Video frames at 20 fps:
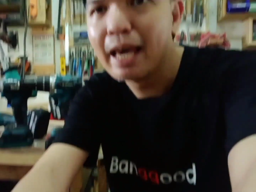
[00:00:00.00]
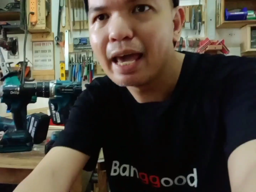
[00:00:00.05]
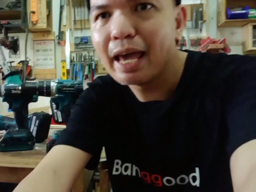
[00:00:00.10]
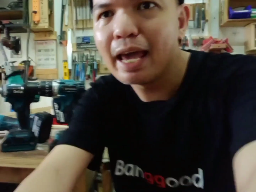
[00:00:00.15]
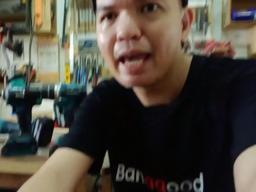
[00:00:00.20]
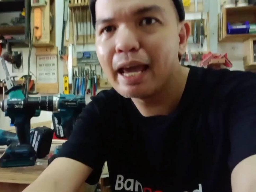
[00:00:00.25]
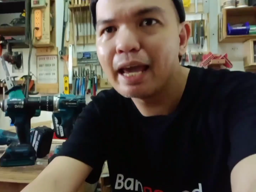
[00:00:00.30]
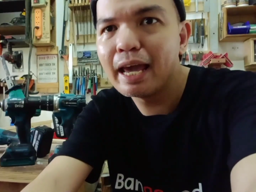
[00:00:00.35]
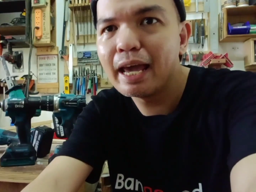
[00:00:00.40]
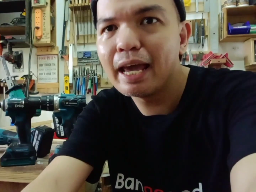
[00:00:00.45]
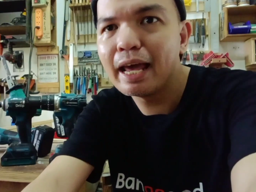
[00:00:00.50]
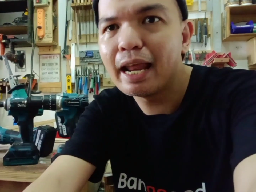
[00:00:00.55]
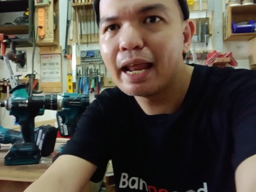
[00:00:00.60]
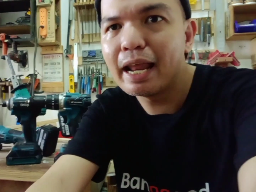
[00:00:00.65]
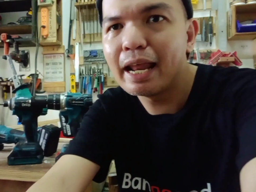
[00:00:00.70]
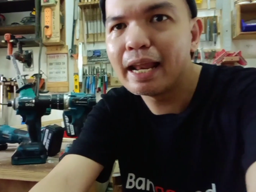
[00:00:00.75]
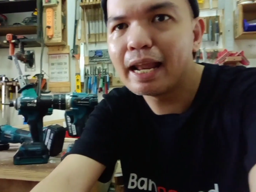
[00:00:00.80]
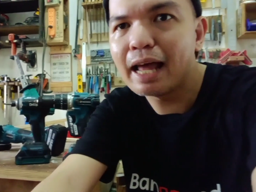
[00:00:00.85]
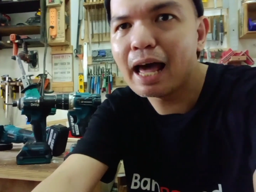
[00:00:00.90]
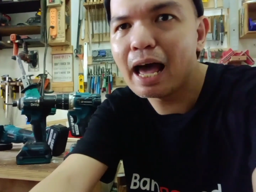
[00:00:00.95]

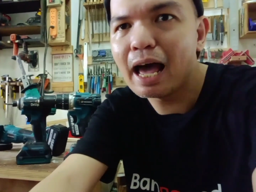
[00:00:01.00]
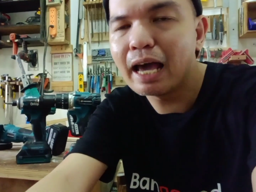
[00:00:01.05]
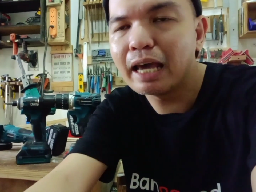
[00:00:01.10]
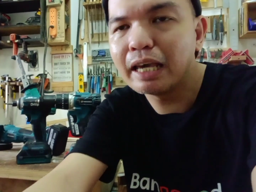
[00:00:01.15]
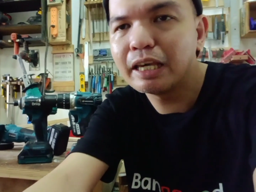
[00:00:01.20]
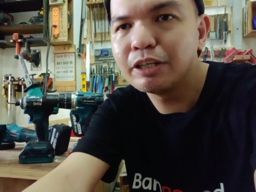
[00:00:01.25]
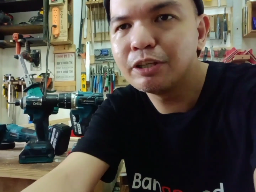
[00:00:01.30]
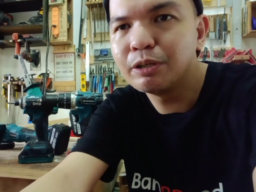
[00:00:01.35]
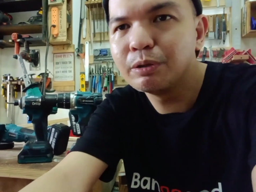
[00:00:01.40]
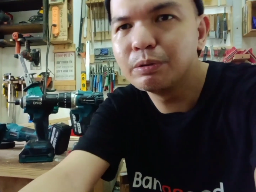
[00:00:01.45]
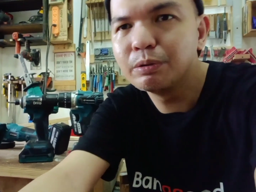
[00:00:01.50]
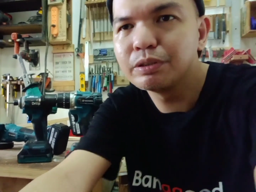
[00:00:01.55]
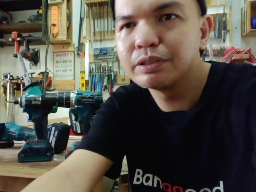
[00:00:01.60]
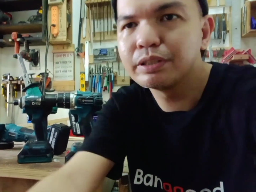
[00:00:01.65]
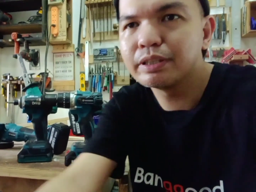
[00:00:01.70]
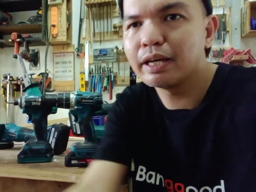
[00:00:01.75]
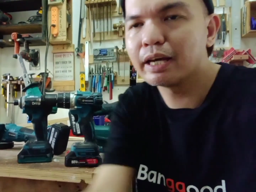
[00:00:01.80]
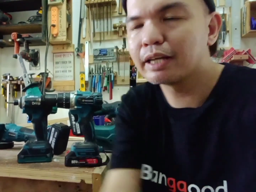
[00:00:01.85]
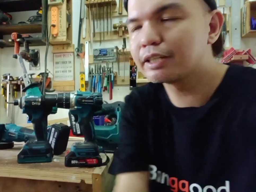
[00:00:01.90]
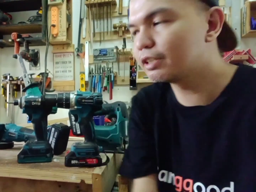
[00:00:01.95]
and I used
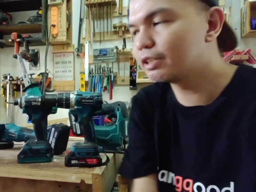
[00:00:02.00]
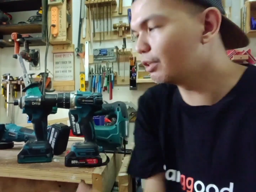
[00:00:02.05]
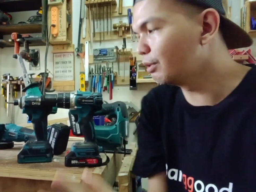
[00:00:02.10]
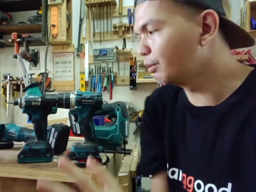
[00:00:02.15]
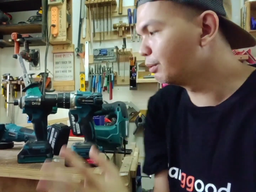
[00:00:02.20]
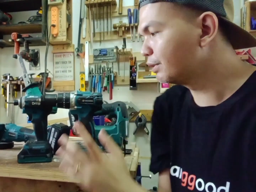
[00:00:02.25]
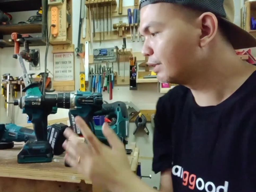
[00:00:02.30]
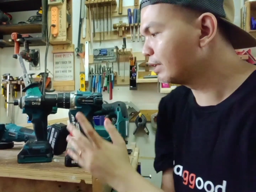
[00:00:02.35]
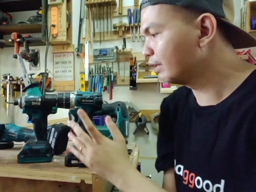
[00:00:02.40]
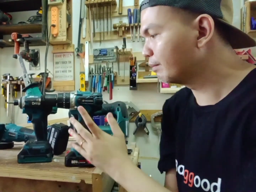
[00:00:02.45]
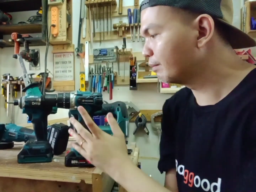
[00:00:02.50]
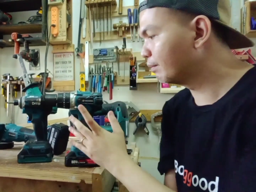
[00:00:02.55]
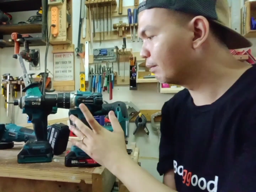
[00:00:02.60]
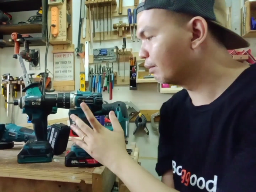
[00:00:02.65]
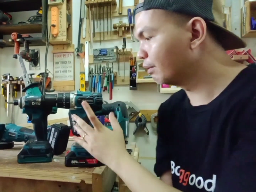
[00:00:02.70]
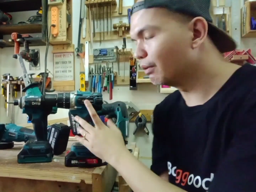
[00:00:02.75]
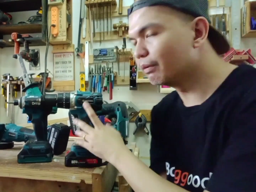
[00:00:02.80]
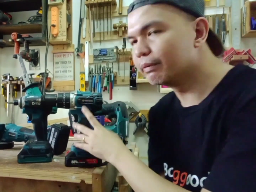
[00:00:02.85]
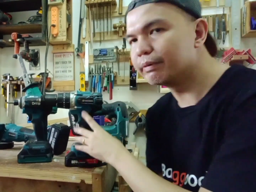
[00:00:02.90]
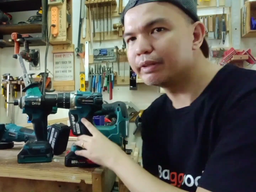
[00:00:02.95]
exclusive
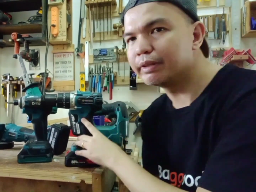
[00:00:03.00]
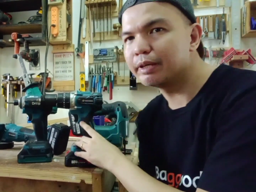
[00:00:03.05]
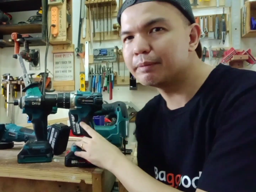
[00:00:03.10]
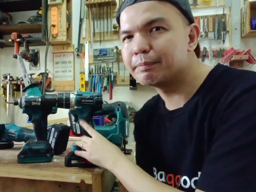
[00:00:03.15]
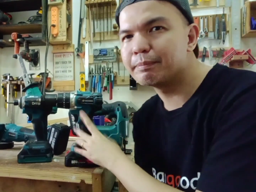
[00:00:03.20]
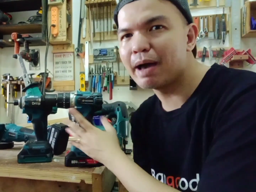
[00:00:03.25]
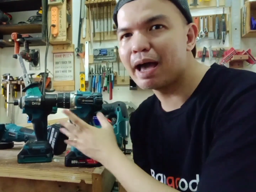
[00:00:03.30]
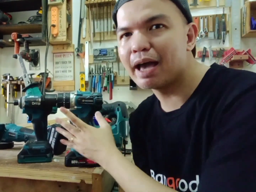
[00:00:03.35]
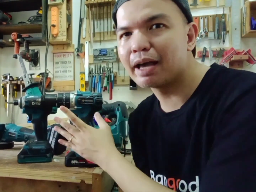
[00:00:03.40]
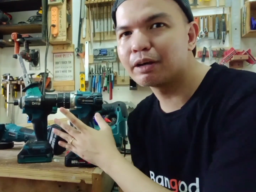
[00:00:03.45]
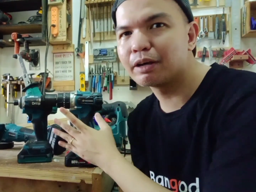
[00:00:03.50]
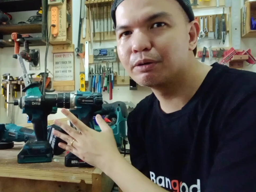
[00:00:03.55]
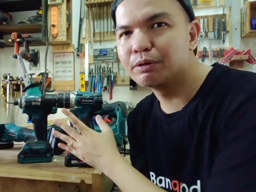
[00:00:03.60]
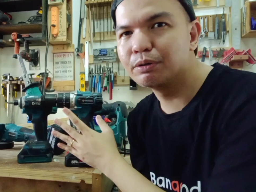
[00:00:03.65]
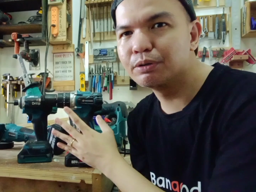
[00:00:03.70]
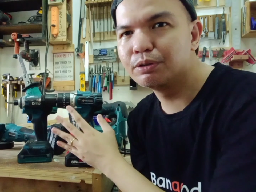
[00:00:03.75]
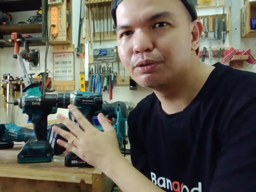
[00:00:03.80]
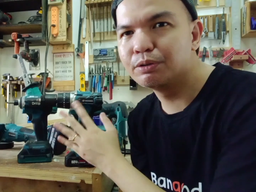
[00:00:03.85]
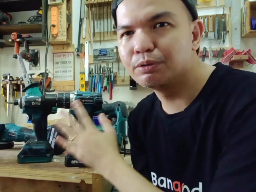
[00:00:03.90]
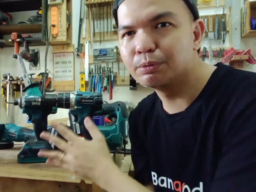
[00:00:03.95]
only
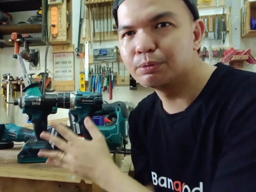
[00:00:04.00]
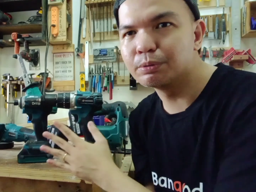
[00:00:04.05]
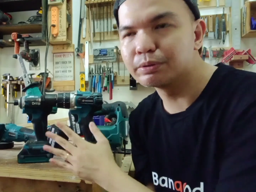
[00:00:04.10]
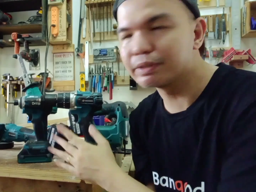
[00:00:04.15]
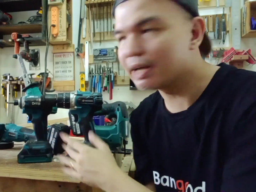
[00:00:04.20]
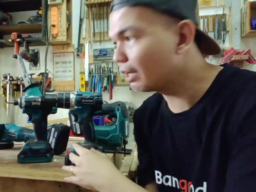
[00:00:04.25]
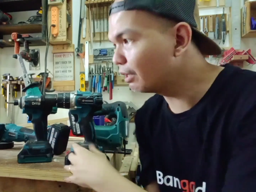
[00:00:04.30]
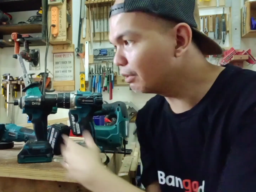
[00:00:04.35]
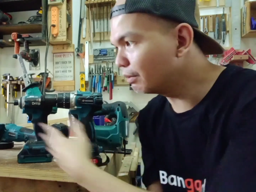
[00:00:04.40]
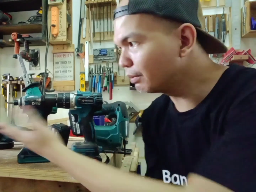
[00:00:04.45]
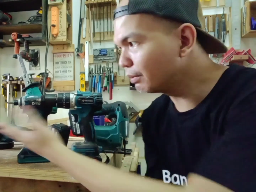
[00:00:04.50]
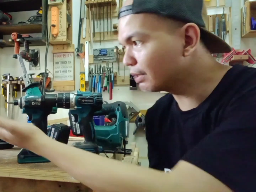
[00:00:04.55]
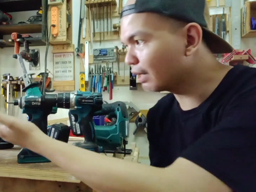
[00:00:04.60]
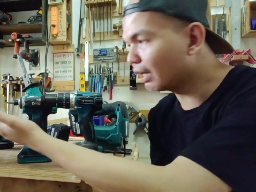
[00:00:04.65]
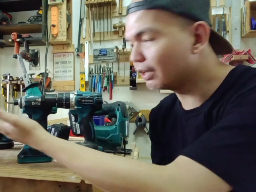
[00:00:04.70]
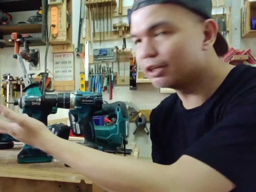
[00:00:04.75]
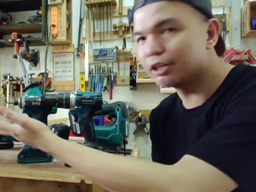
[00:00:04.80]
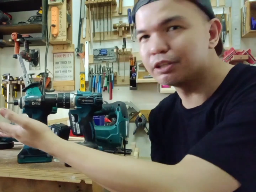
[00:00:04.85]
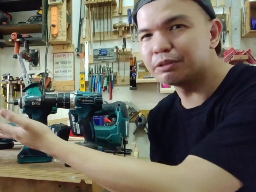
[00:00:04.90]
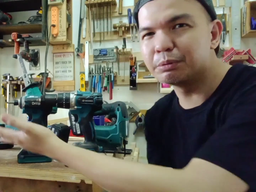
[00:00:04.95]
Banggood tools. I use
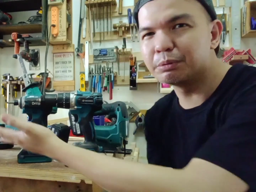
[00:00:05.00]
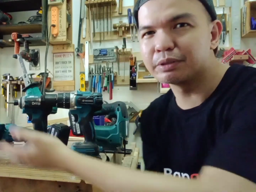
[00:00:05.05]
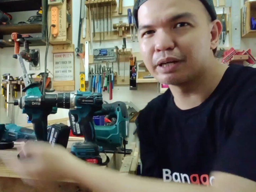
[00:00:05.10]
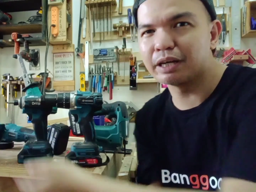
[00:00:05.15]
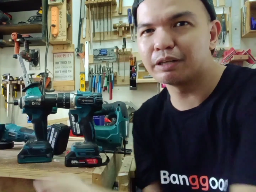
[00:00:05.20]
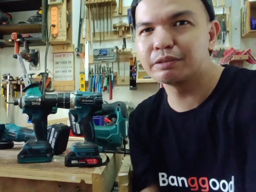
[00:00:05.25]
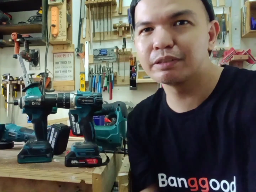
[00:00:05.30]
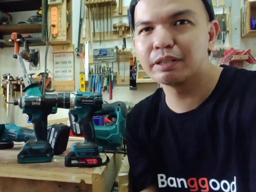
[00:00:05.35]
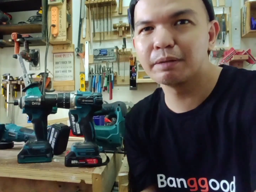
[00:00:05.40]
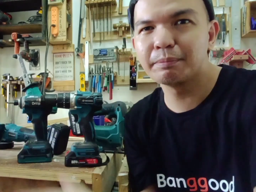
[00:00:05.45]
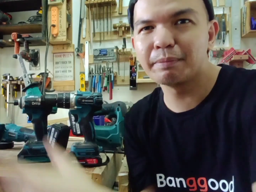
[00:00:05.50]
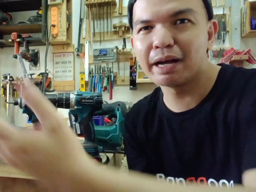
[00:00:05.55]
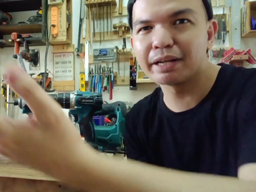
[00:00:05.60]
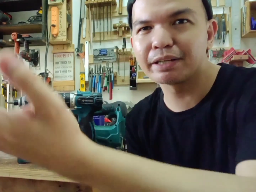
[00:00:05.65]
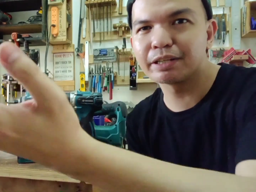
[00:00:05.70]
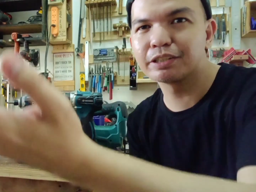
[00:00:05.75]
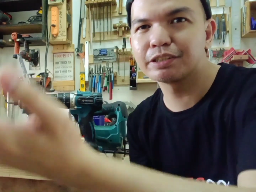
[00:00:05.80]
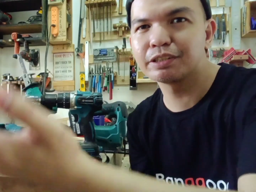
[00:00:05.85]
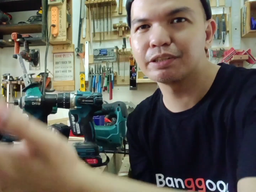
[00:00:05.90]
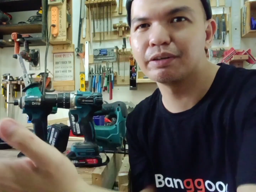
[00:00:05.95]
other tools. I use the
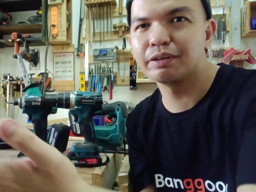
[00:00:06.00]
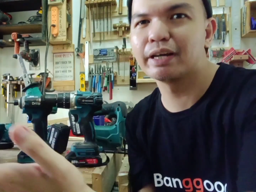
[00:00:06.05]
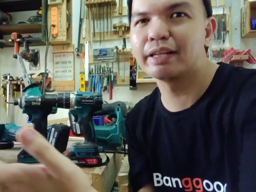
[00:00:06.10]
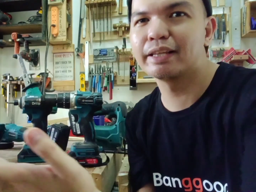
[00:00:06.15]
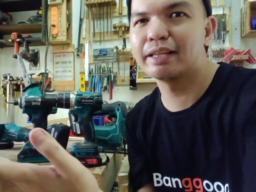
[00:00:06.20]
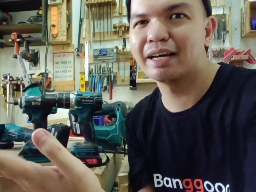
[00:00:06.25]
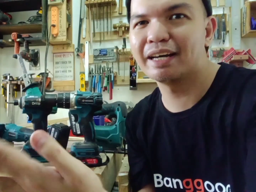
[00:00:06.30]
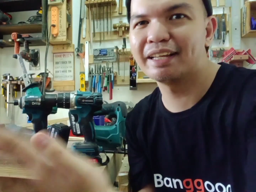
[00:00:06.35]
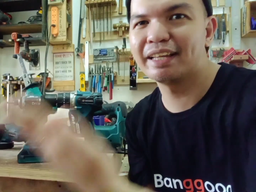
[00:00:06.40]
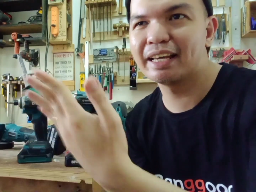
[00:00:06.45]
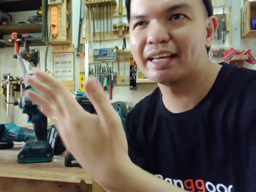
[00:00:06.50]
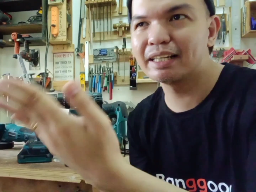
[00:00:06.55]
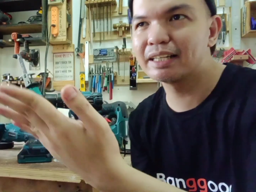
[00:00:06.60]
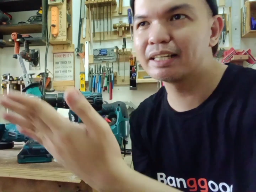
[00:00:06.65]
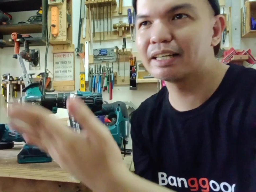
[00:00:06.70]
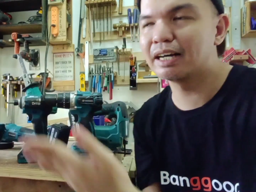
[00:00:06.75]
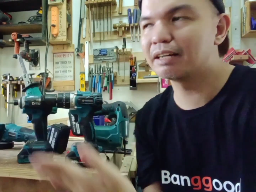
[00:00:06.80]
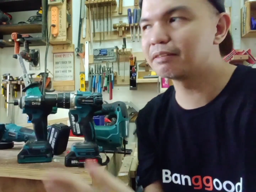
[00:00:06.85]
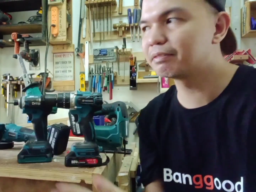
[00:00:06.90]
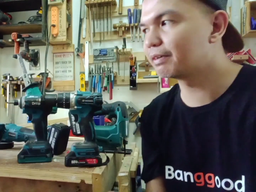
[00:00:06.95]
miter saw and the nail
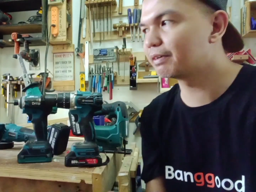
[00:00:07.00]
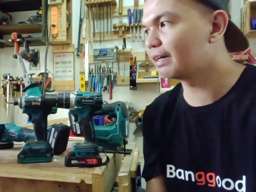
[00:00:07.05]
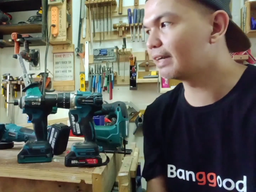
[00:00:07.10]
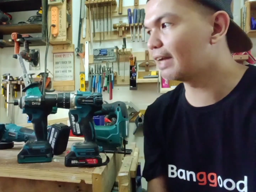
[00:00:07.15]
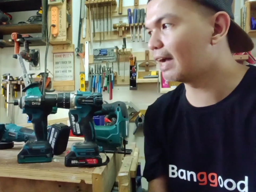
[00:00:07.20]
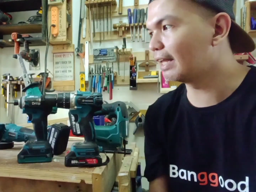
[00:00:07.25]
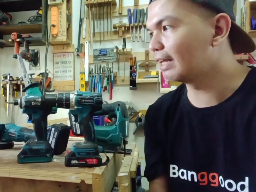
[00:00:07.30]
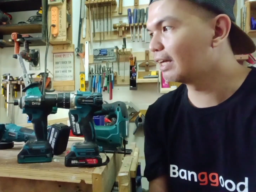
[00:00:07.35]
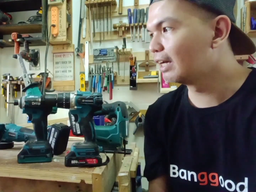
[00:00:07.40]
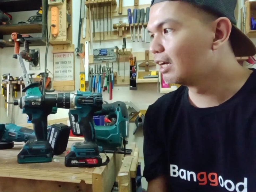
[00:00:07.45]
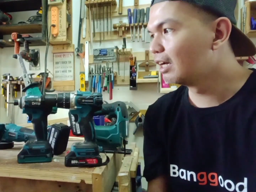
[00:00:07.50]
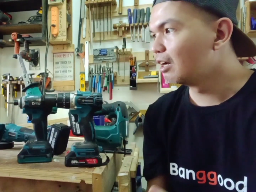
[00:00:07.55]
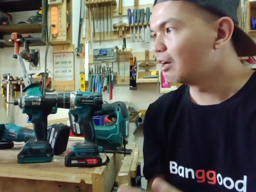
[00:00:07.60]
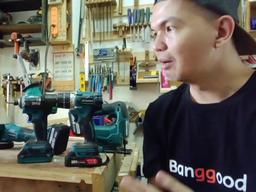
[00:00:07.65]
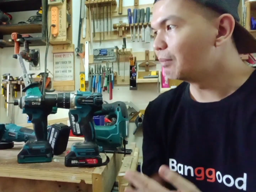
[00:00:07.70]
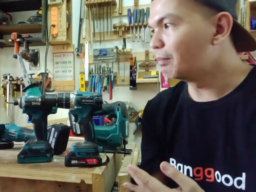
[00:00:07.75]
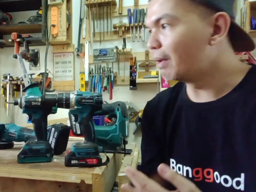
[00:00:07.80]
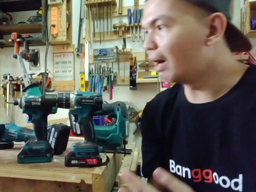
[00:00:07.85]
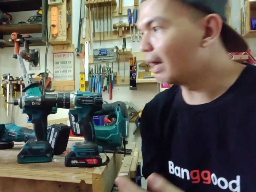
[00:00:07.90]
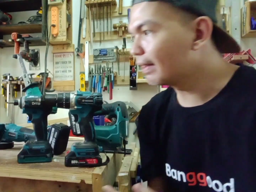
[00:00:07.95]
gun for that,
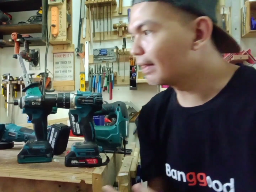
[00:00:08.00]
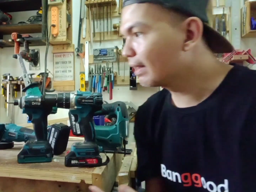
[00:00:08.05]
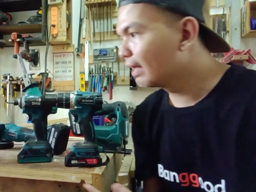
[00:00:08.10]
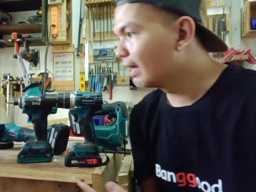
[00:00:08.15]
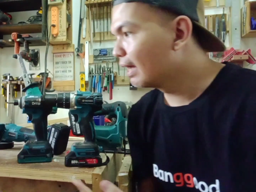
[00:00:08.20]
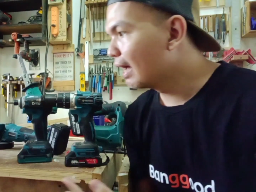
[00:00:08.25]
but